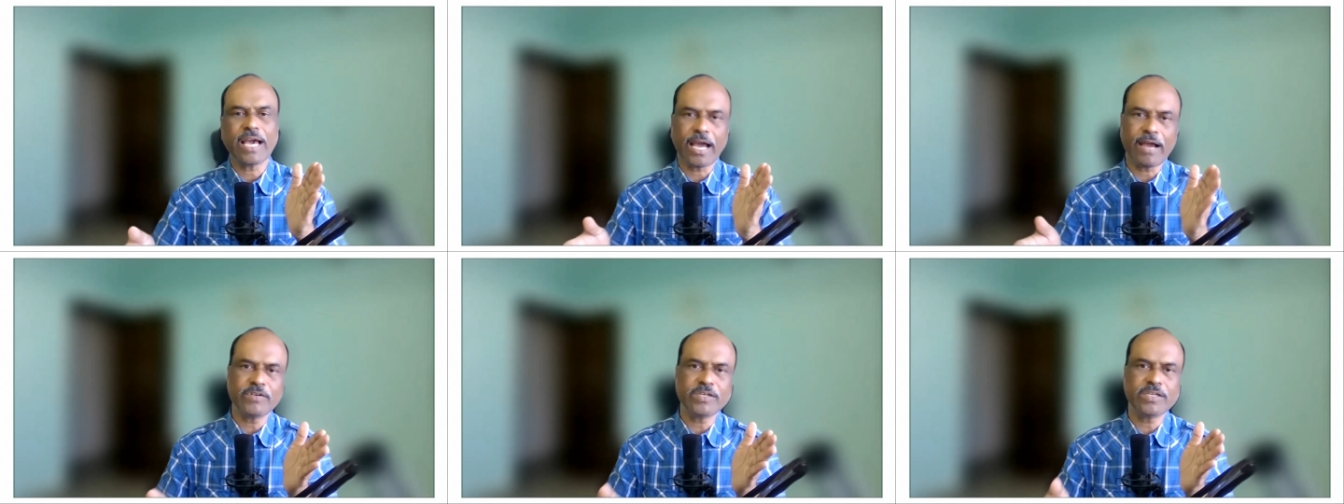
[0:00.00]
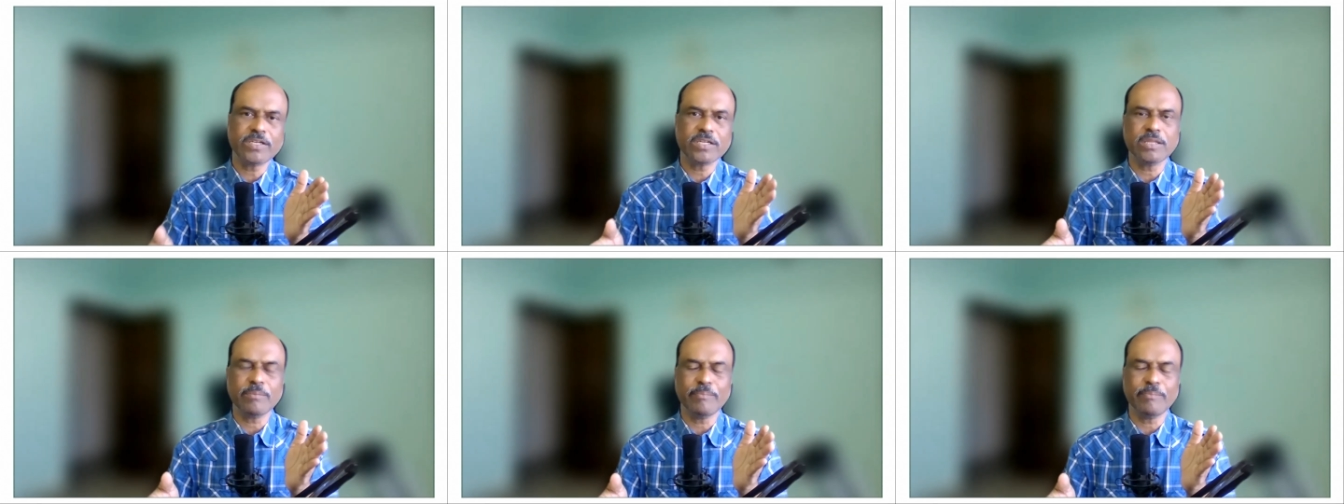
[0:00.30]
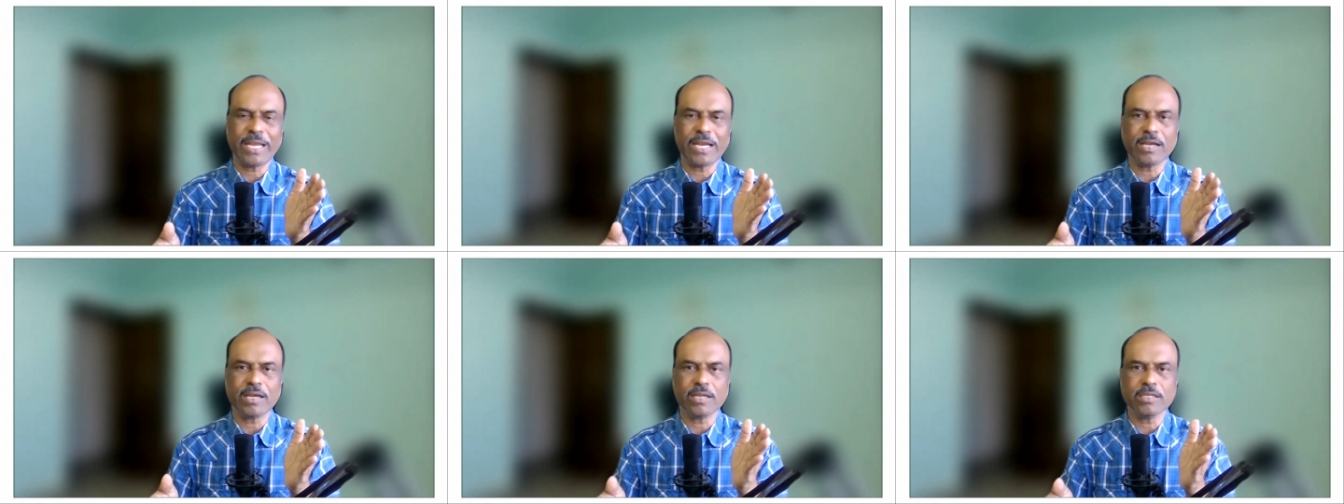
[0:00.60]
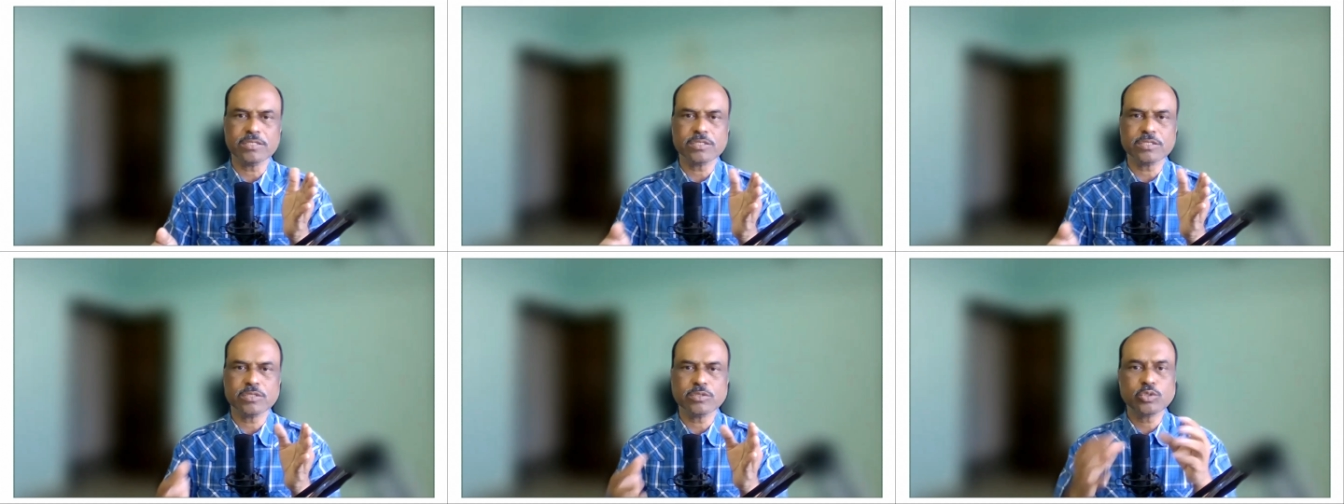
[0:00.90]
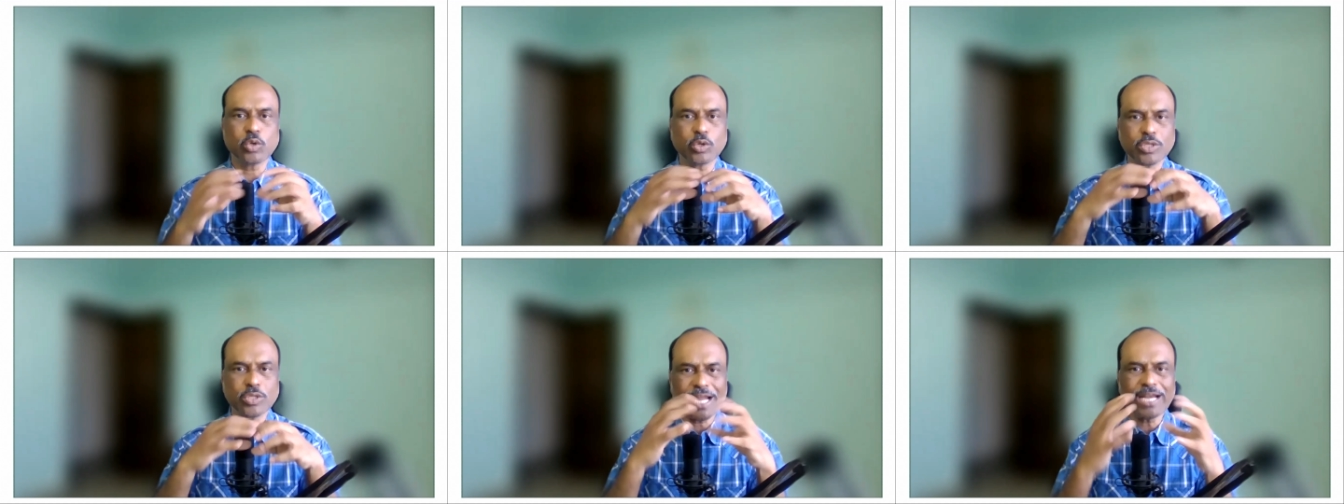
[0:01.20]
after the merit list
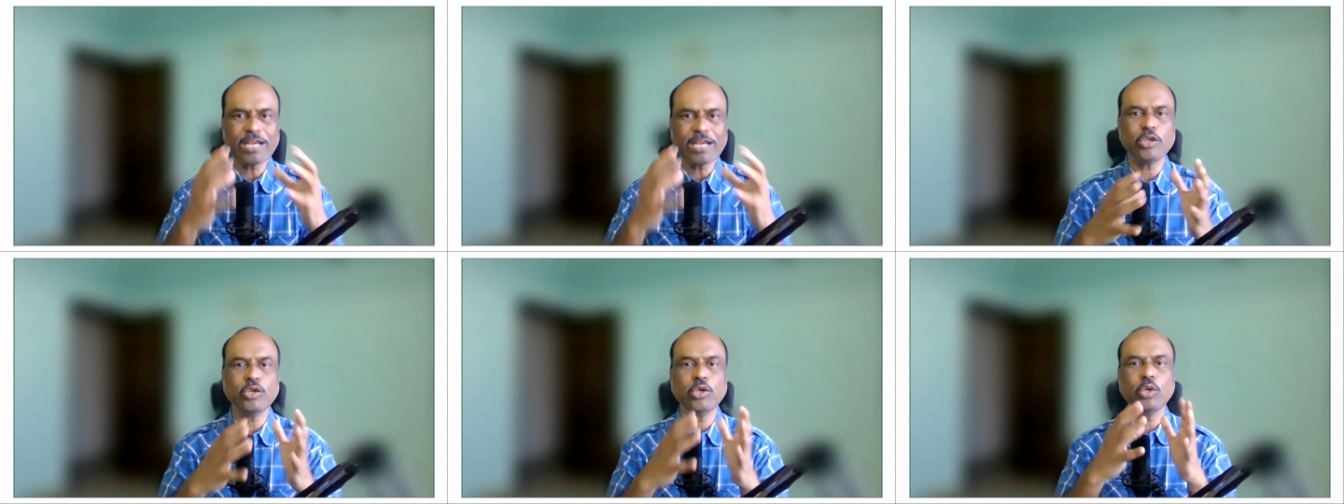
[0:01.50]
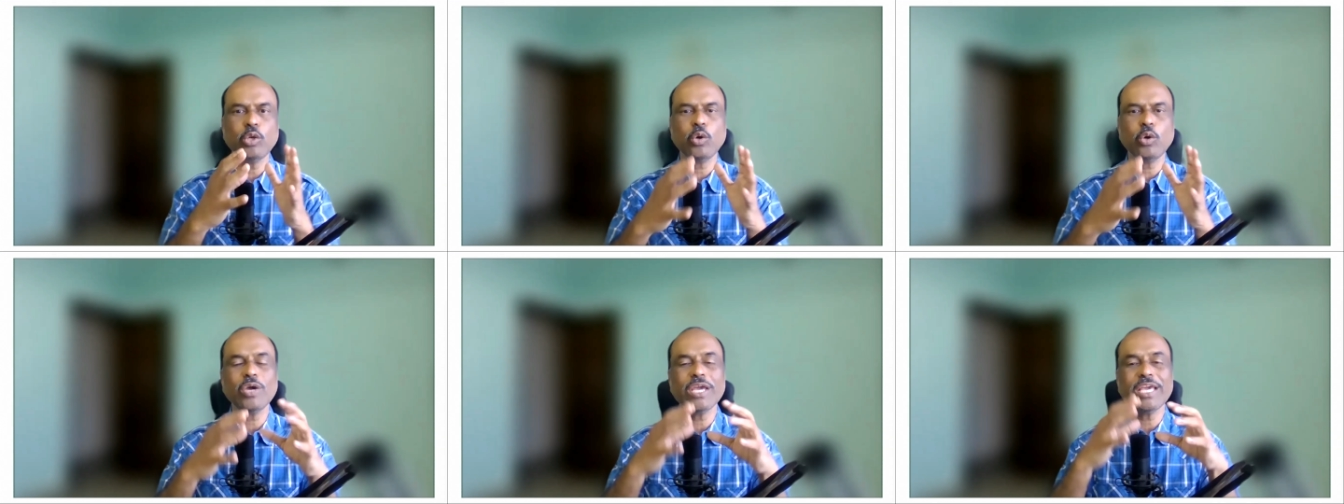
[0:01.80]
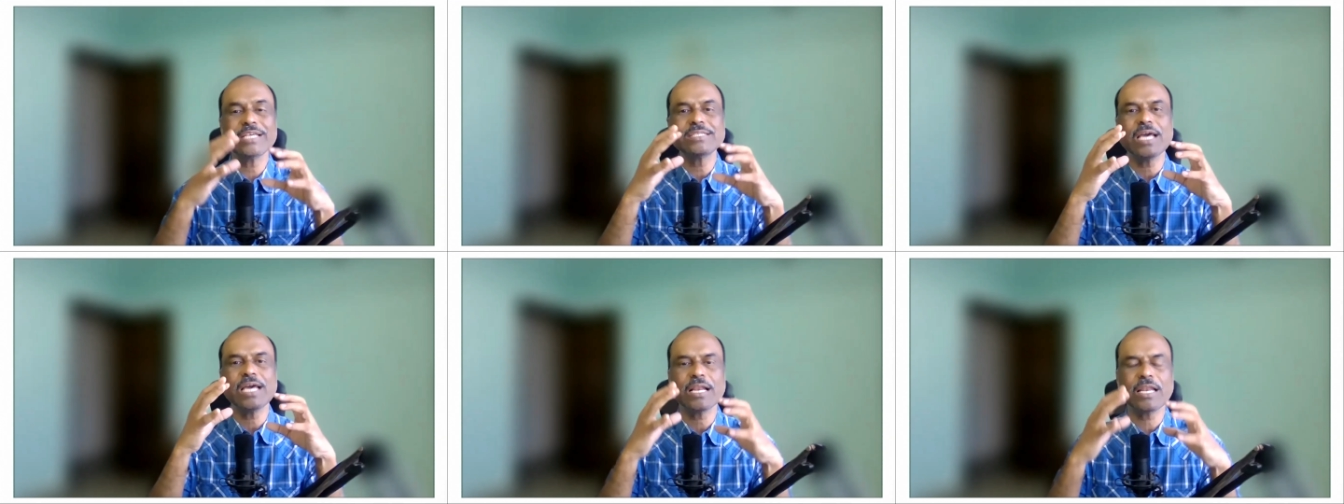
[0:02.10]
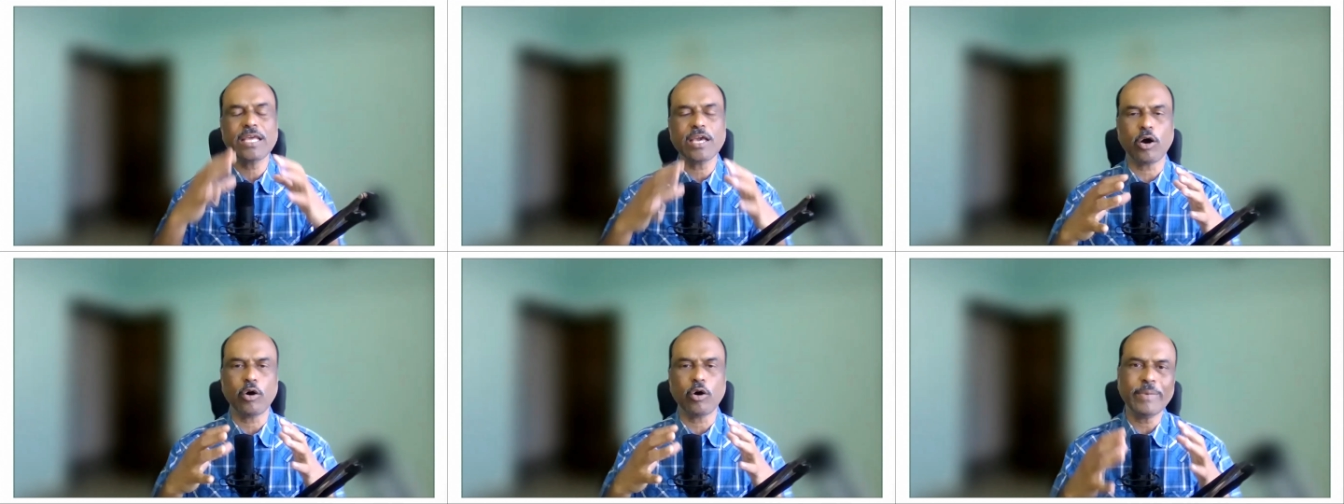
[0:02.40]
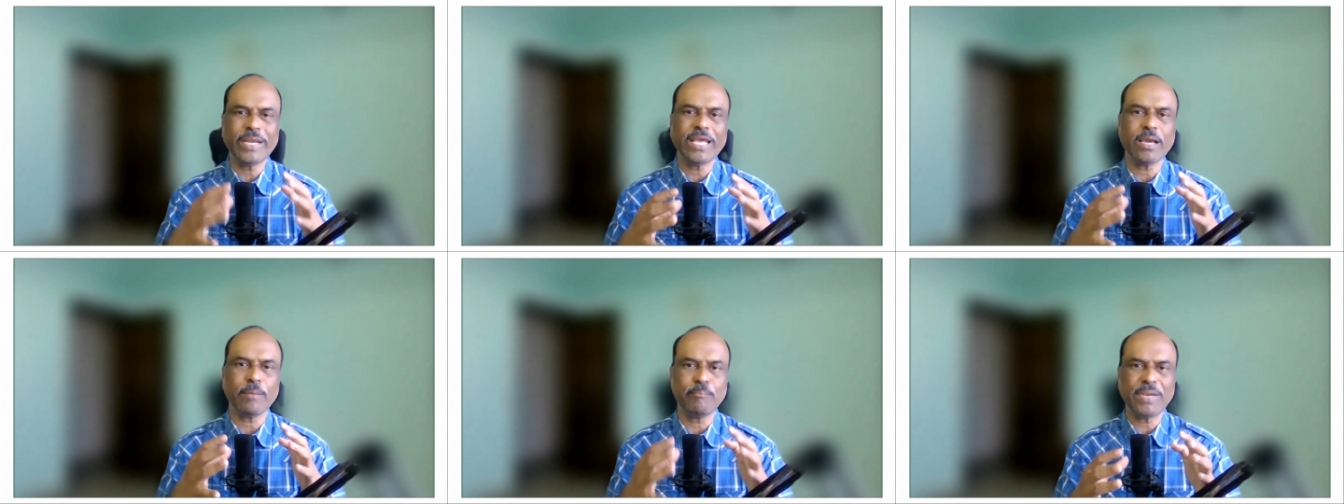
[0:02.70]
so that you know exactly how
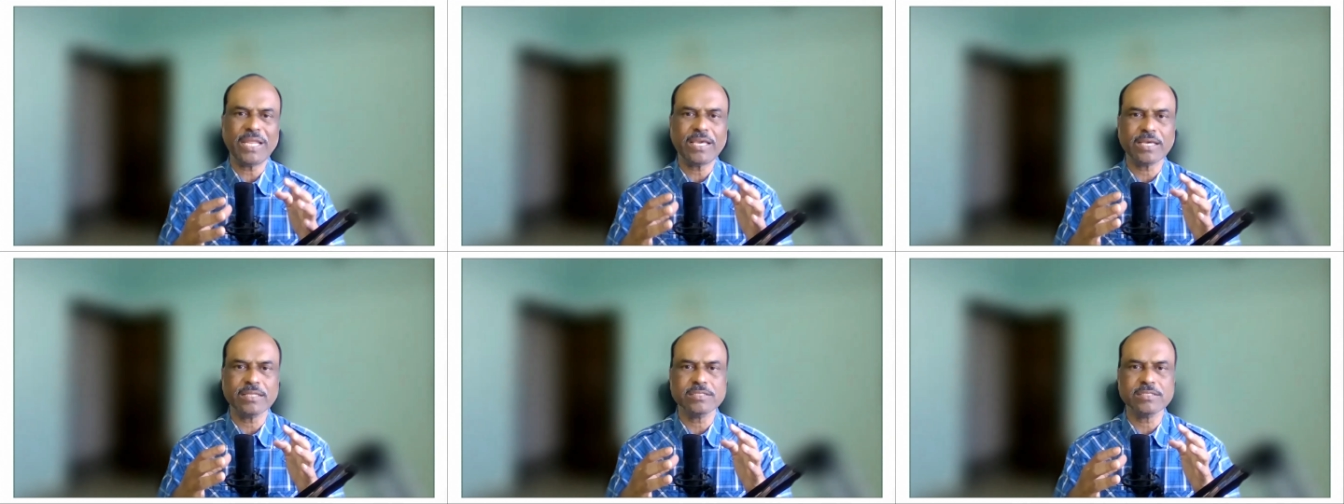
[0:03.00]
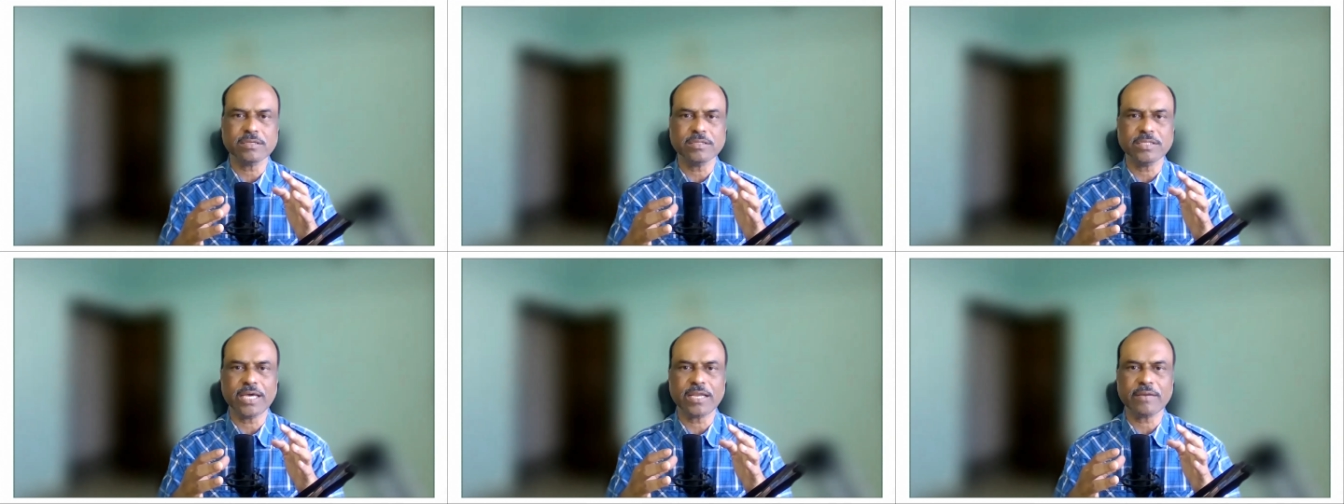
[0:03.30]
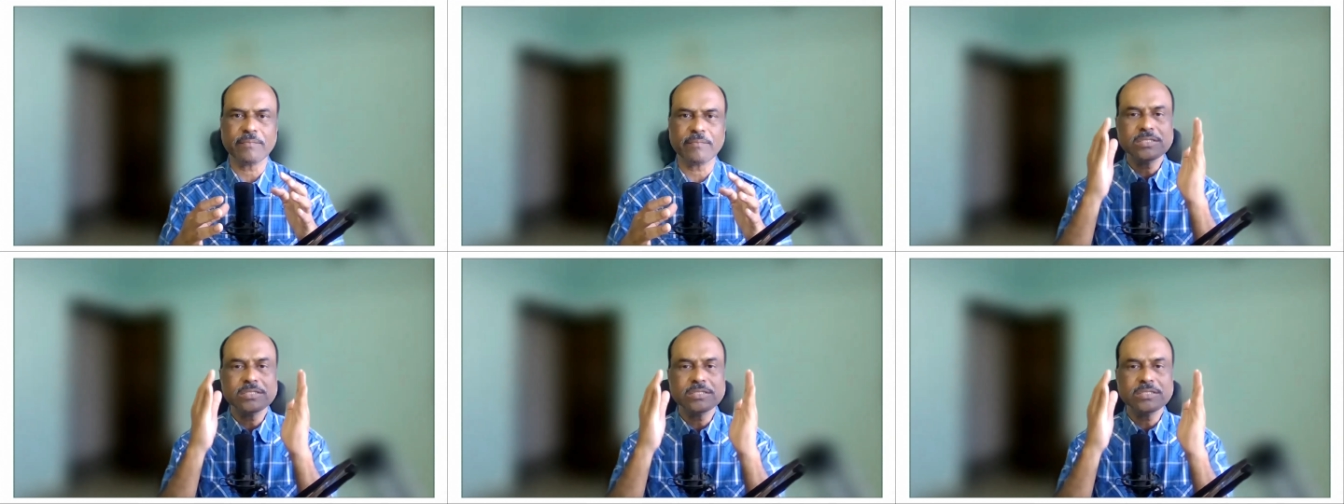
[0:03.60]
many applicants are there.